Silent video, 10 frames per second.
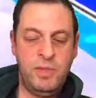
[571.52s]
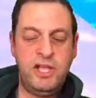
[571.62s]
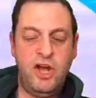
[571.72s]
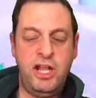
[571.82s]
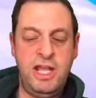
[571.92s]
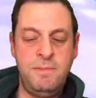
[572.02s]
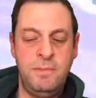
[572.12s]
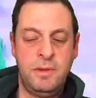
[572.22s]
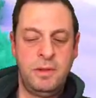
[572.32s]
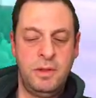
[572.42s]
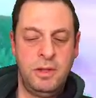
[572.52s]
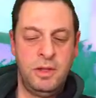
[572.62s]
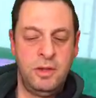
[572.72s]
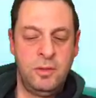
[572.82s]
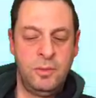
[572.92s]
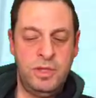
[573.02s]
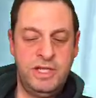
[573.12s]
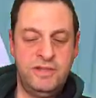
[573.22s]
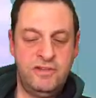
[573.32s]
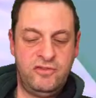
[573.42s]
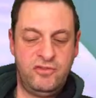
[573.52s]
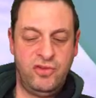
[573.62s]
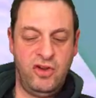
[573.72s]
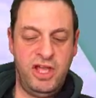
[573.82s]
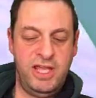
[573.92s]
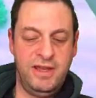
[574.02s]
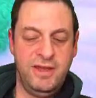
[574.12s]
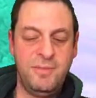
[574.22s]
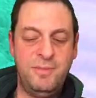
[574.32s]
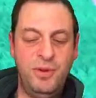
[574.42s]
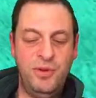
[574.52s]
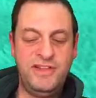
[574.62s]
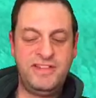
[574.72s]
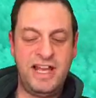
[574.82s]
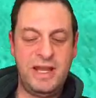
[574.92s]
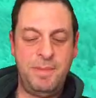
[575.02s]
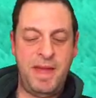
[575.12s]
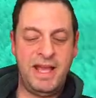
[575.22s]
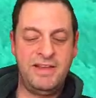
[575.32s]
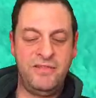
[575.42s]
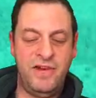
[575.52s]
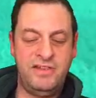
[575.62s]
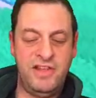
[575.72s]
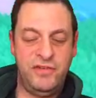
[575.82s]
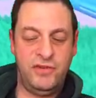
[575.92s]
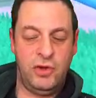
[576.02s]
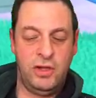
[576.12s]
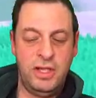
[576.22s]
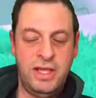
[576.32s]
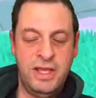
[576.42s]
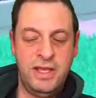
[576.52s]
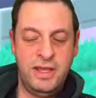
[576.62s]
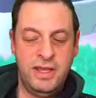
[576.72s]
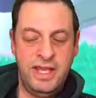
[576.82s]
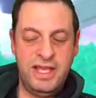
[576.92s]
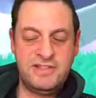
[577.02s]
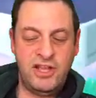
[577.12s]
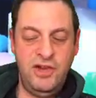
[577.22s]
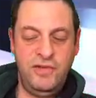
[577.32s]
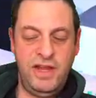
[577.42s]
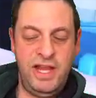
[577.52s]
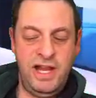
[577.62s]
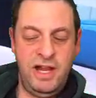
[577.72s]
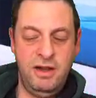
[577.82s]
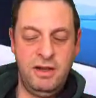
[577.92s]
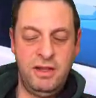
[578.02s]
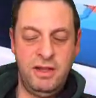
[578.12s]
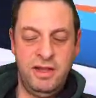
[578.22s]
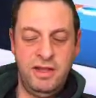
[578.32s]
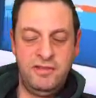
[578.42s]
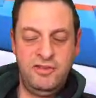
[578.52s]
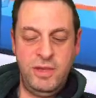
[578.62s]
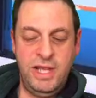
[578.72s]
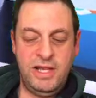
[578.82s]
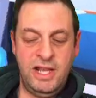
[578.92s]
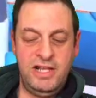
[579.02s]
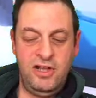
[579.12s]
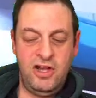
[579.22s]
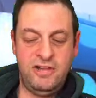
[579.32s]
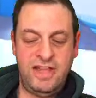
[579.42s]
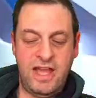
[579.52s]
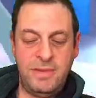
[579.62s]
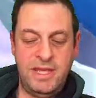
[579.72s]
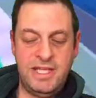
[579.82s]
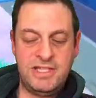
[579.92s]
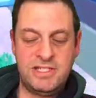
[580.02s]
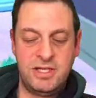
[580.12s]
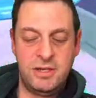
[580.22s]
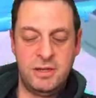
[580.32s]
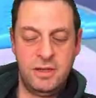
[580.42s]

We got him. We need to try and pull this out of the bag. It's very difficult. He is over here doing a lot of damage.